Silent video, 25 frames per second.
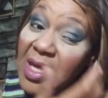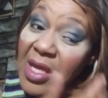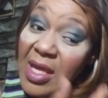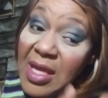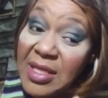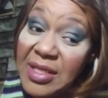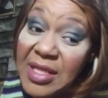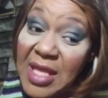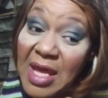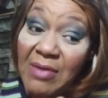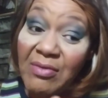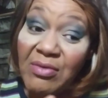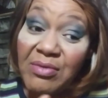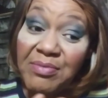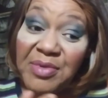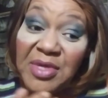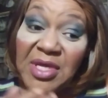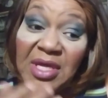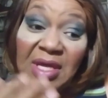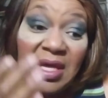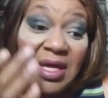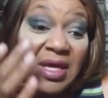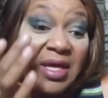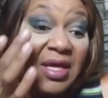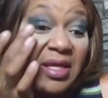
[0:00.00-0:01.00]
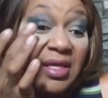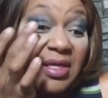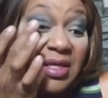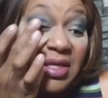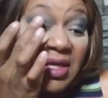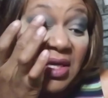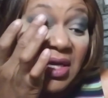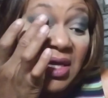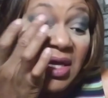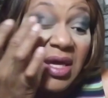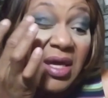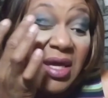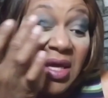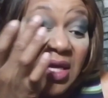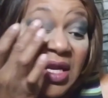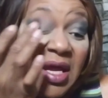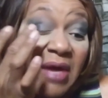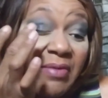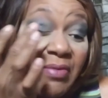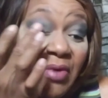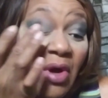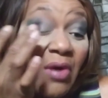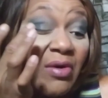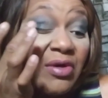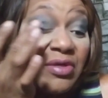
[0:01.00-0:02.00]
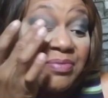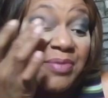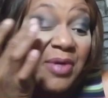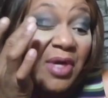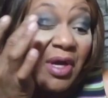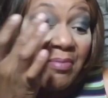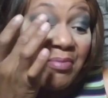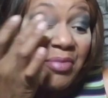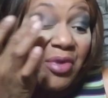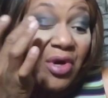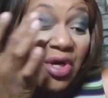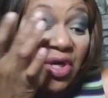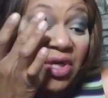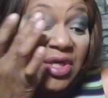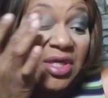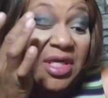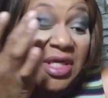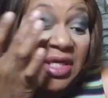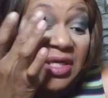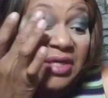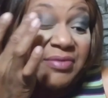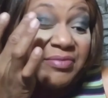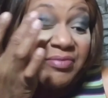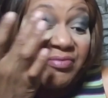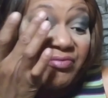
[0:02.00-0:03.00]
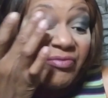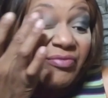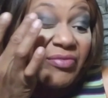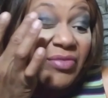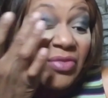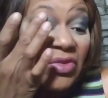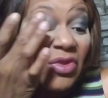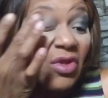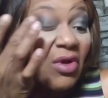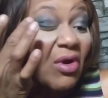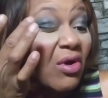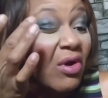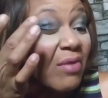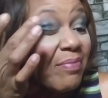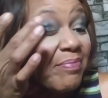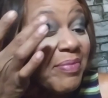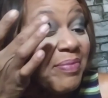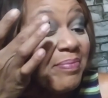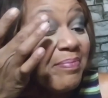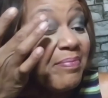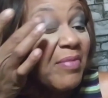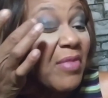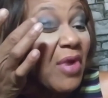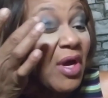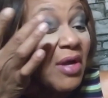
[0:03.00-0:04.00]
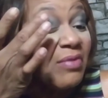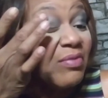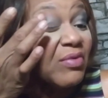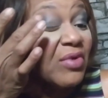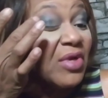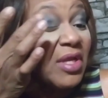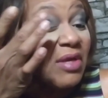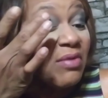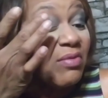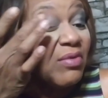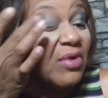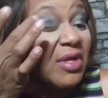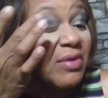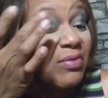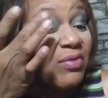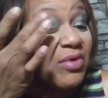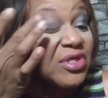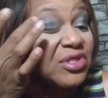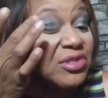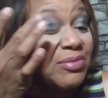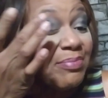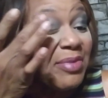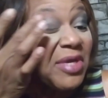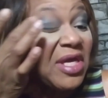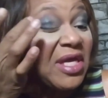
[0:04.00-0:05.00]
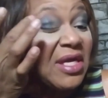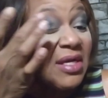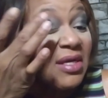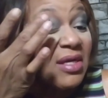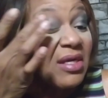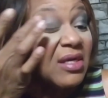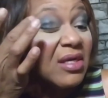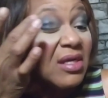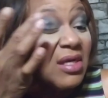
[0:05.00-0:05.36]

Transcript: And that would be it. And I would always pick a burgundy or a really, really rich pink.